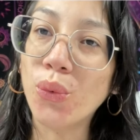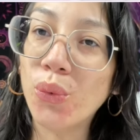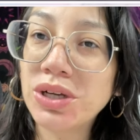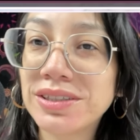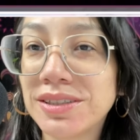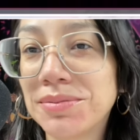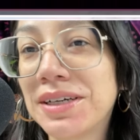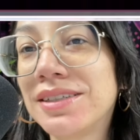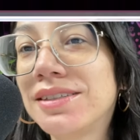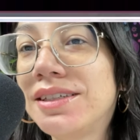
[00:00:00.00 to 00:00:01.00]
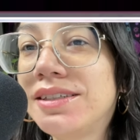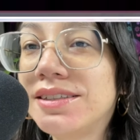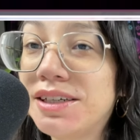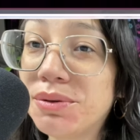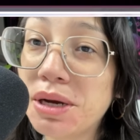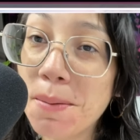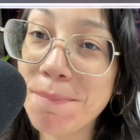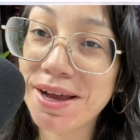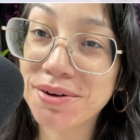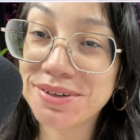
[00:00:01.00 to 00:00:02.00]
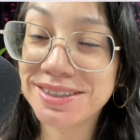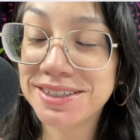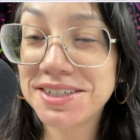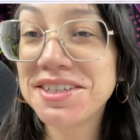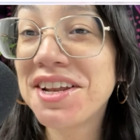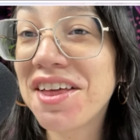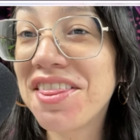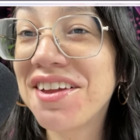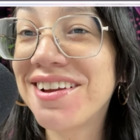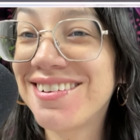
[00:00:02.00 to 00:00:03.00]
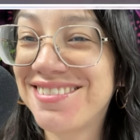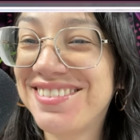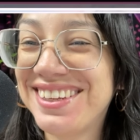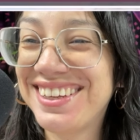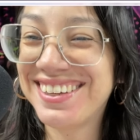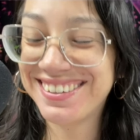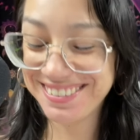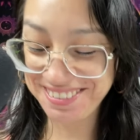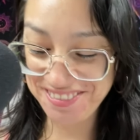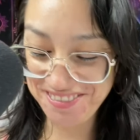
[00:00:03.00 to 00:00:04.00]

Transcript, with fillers: What's up, Goddess Gang? Today we are back with another video,